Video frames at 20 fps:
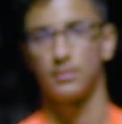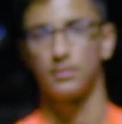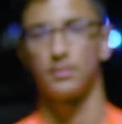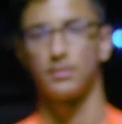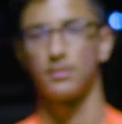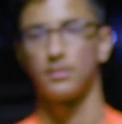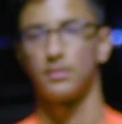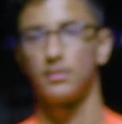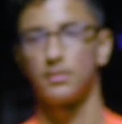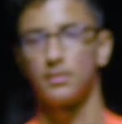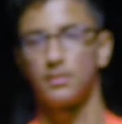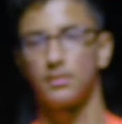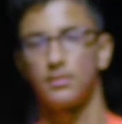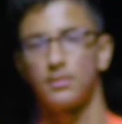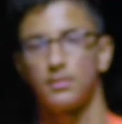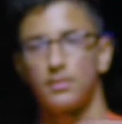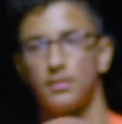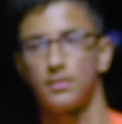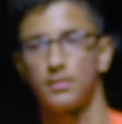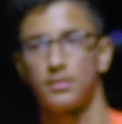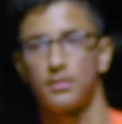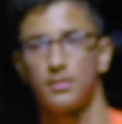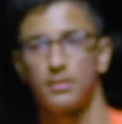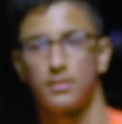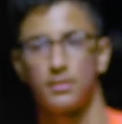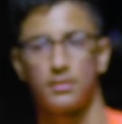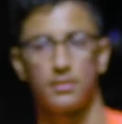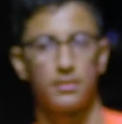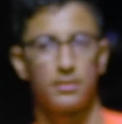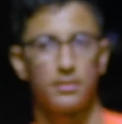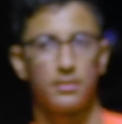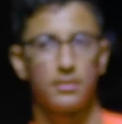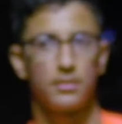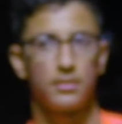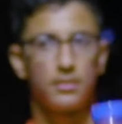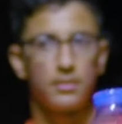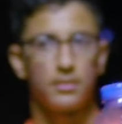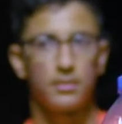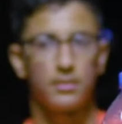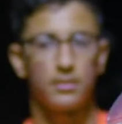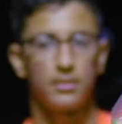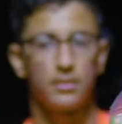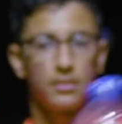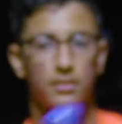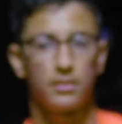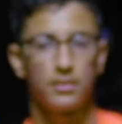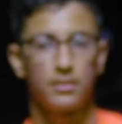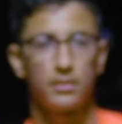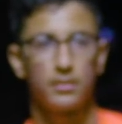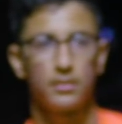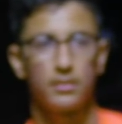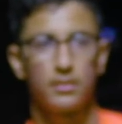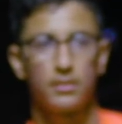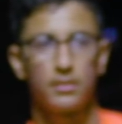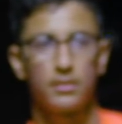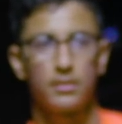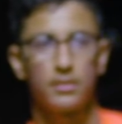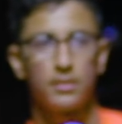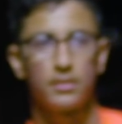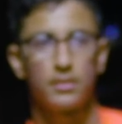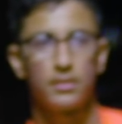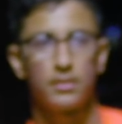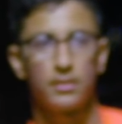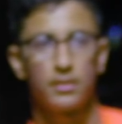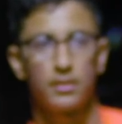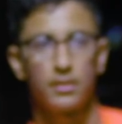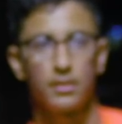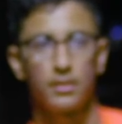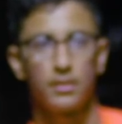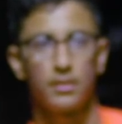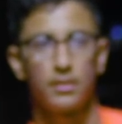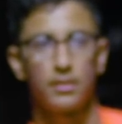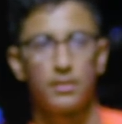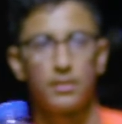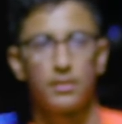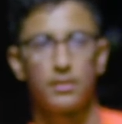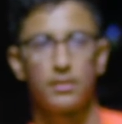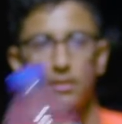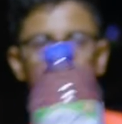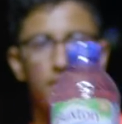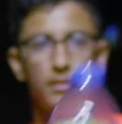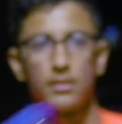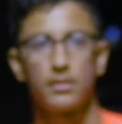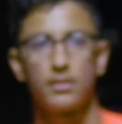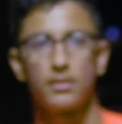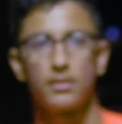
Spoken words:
The person shown says nothing.